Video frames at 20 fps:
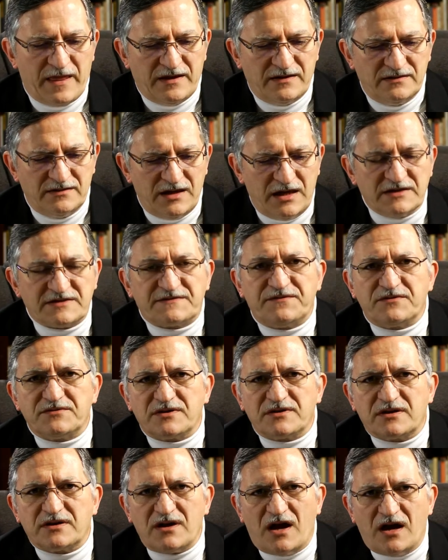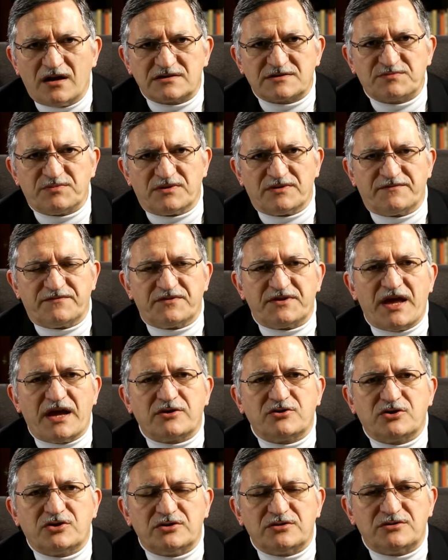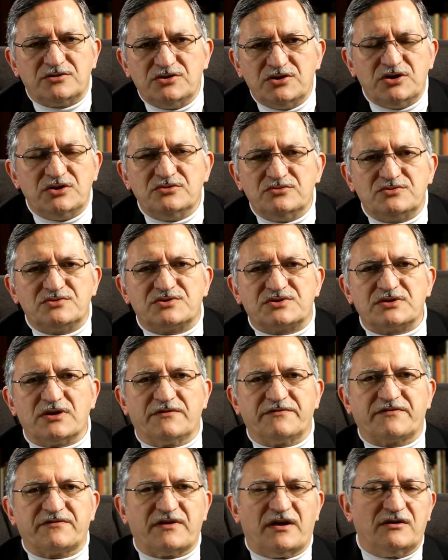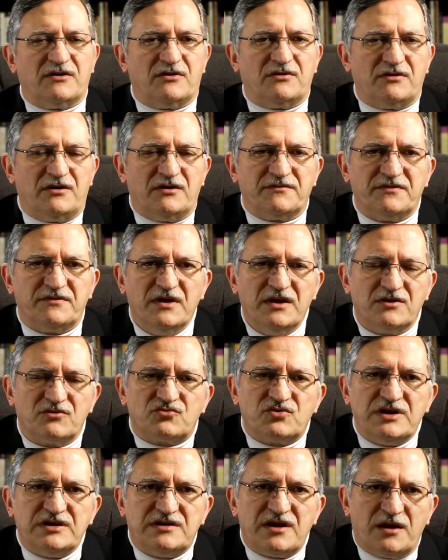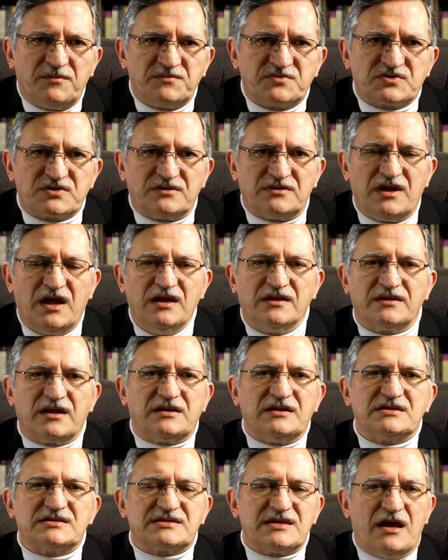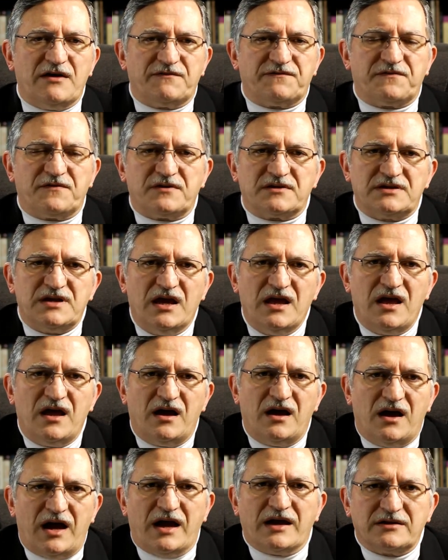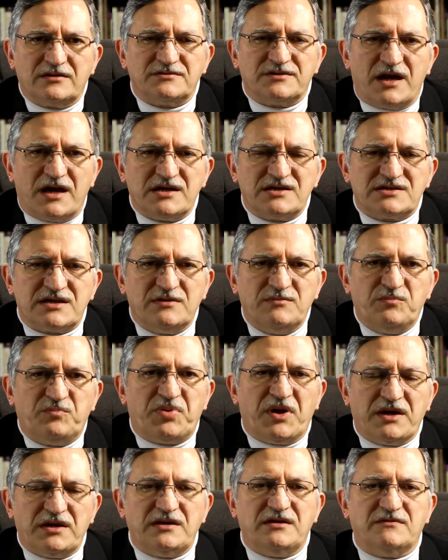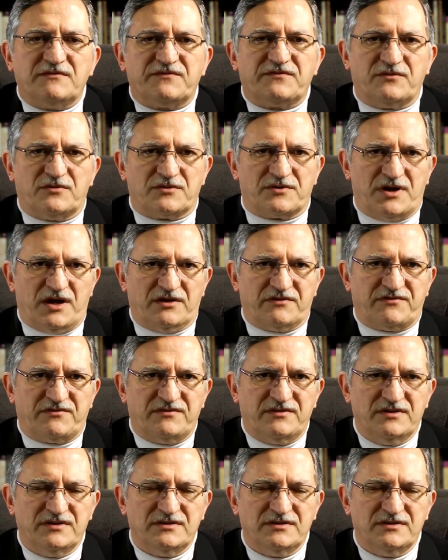It's for the gospel, for that good news of redemption, that he suffered agonizing pain for us.